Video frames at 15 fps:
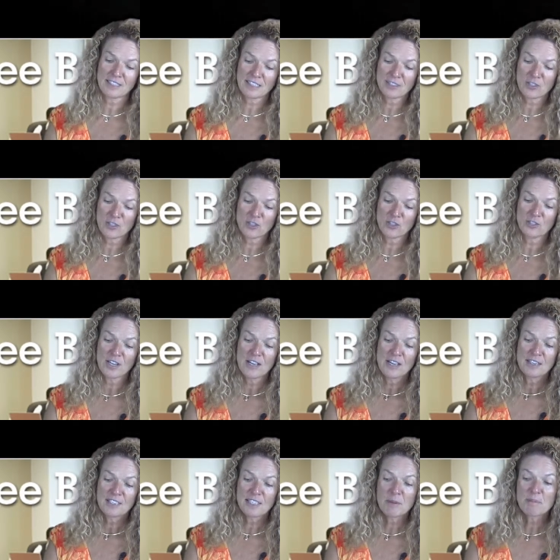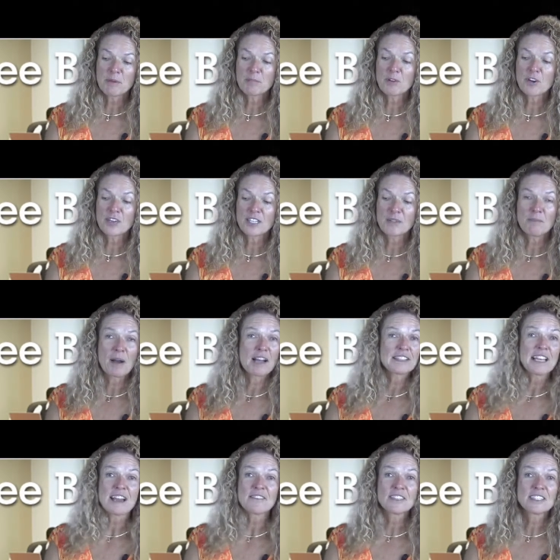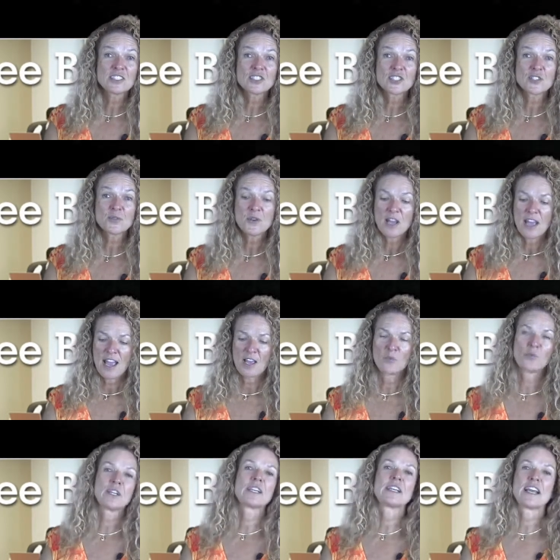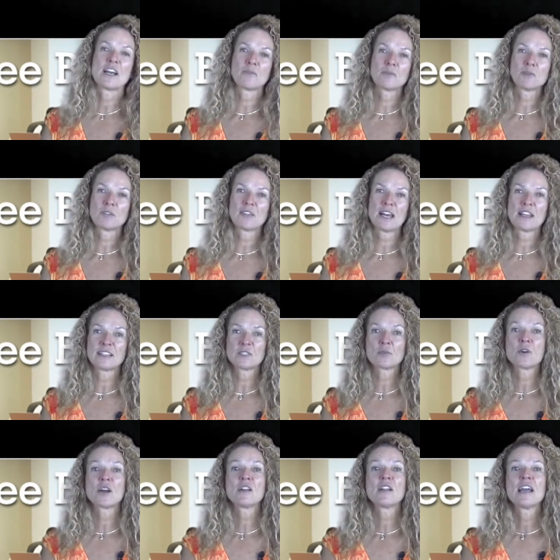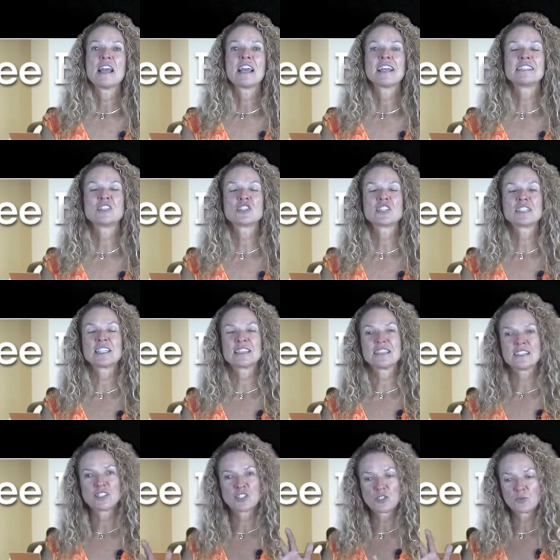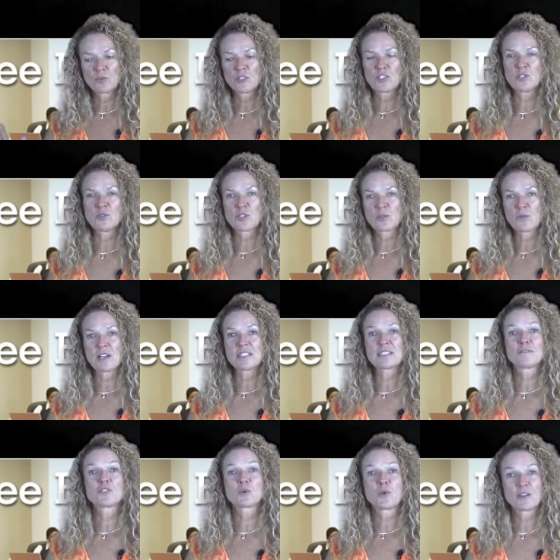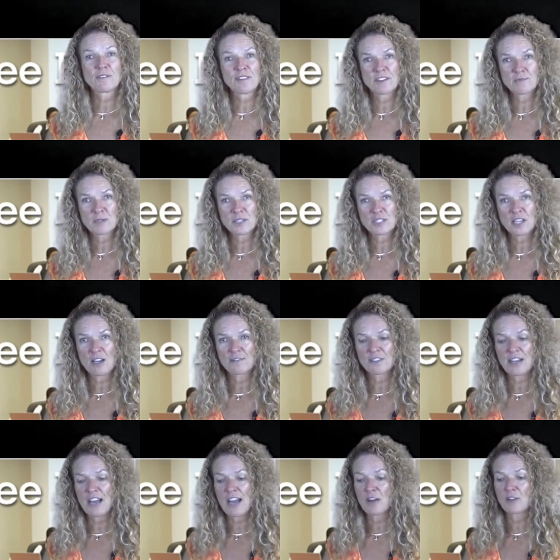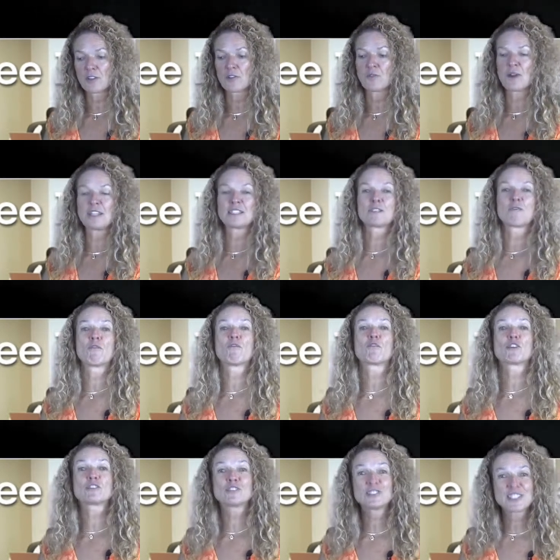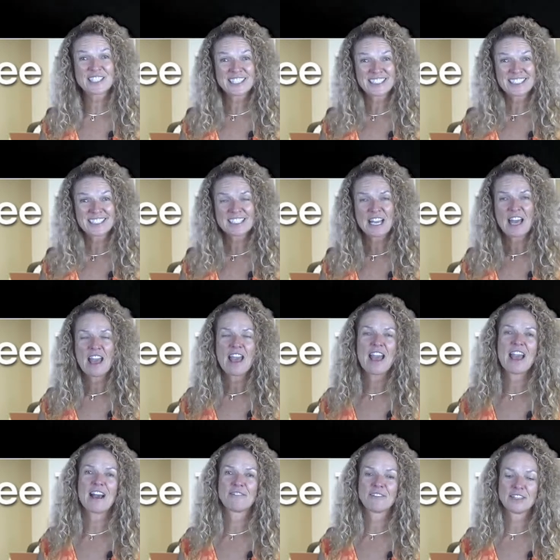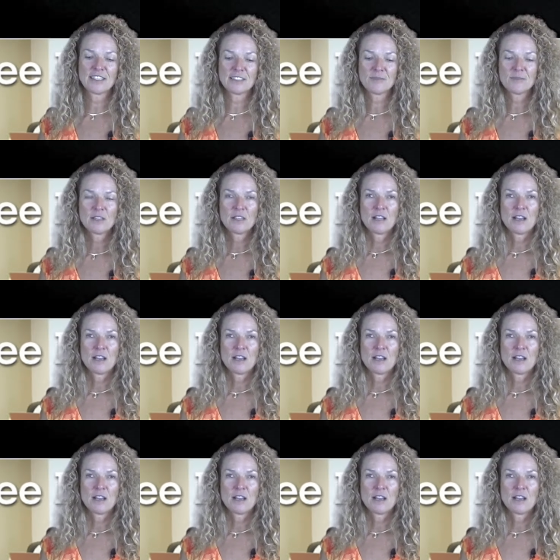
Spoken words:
concern. Some people already might have an issue, and we can help you with that as well. It's just at the reduced rates of 25% off of the hourly rates versus having